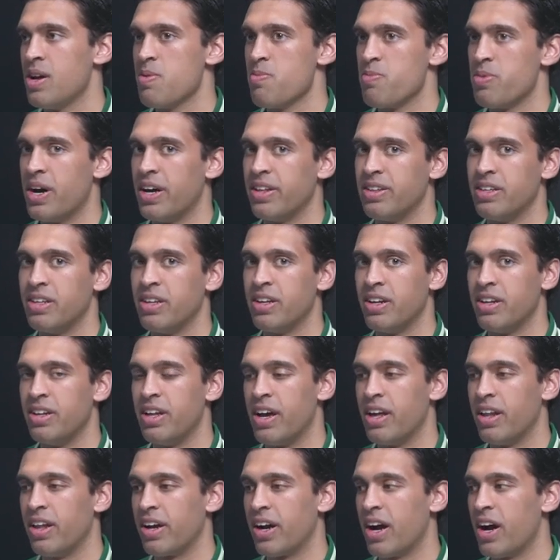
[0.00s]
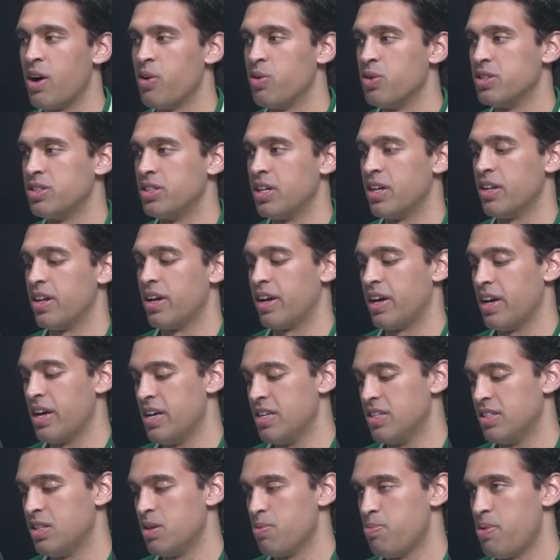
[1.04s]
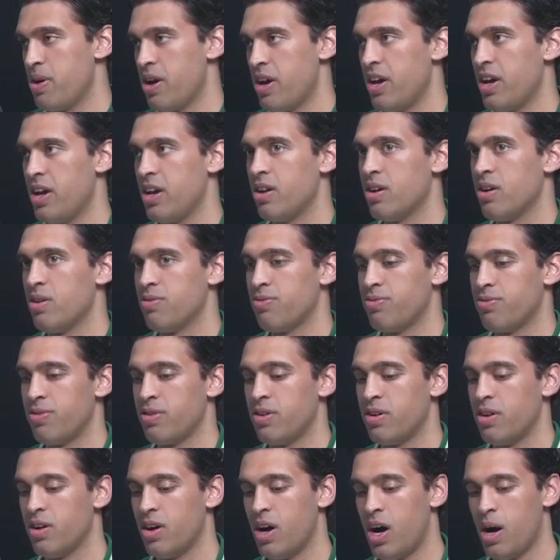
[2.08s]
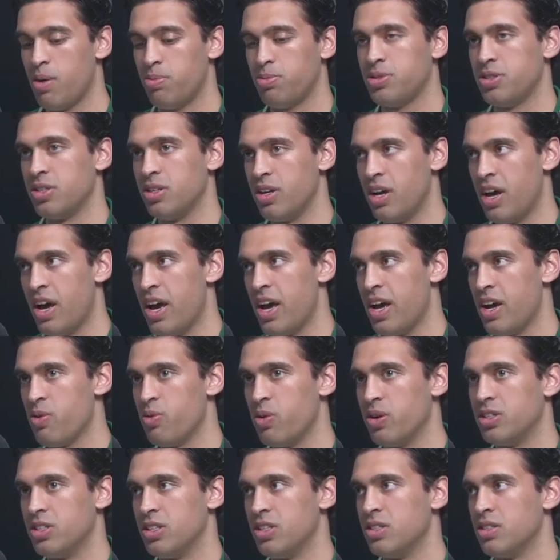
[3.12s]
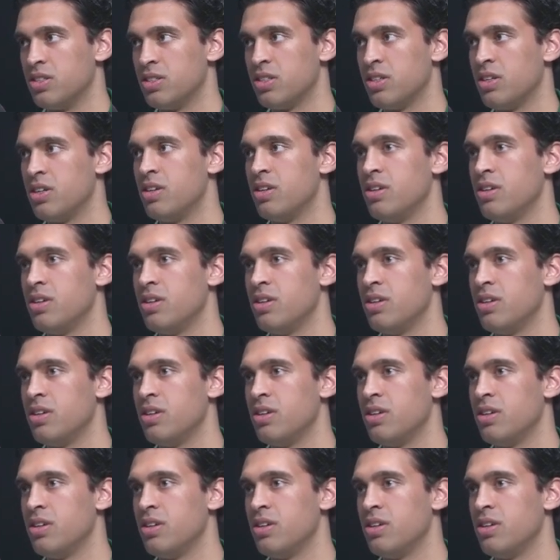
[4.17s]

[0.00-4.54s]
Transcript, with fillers: But at the end of the day, like I always say, like is the pain of option A, which is